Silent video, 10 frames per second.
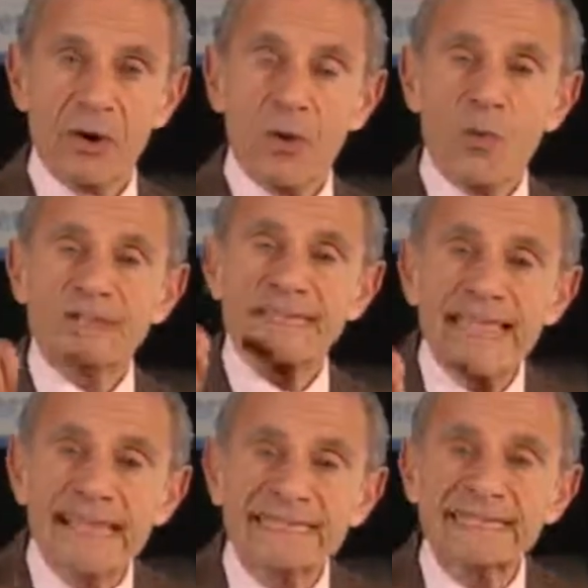was
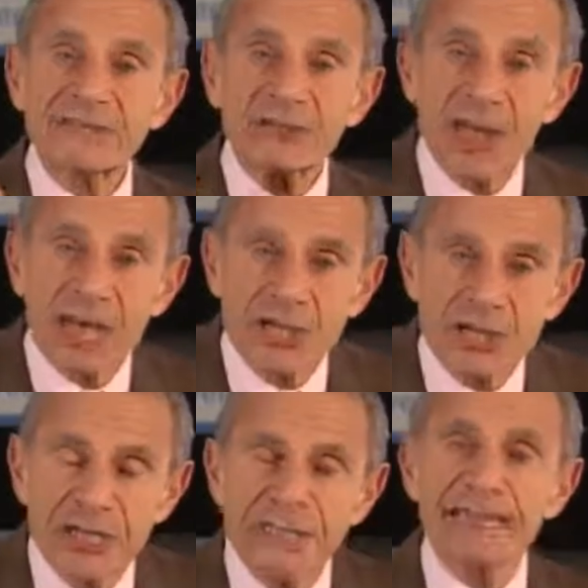
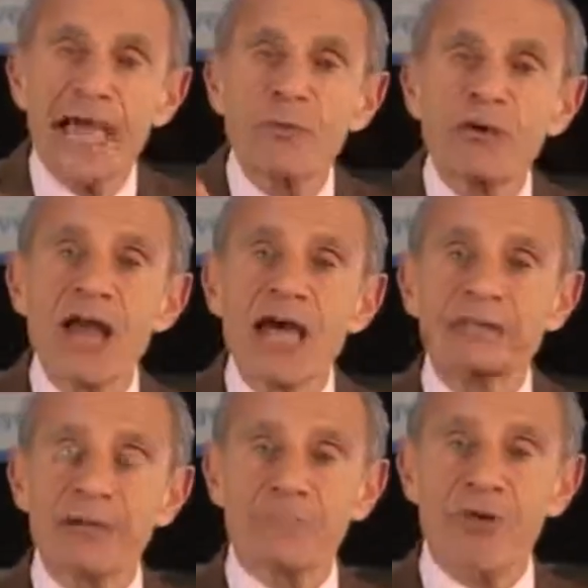installations that were not
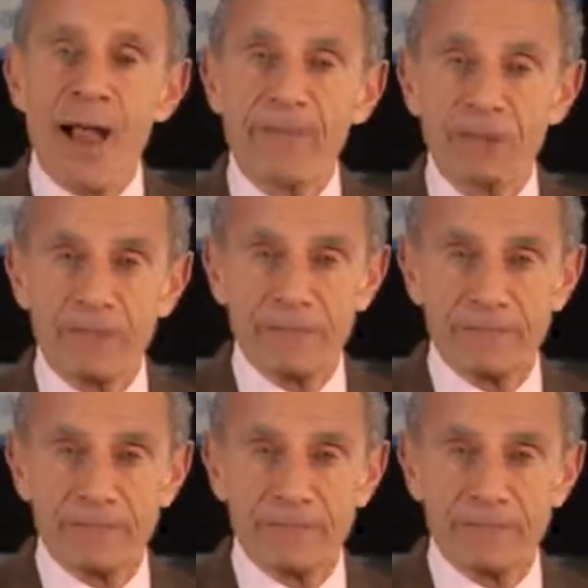done properly.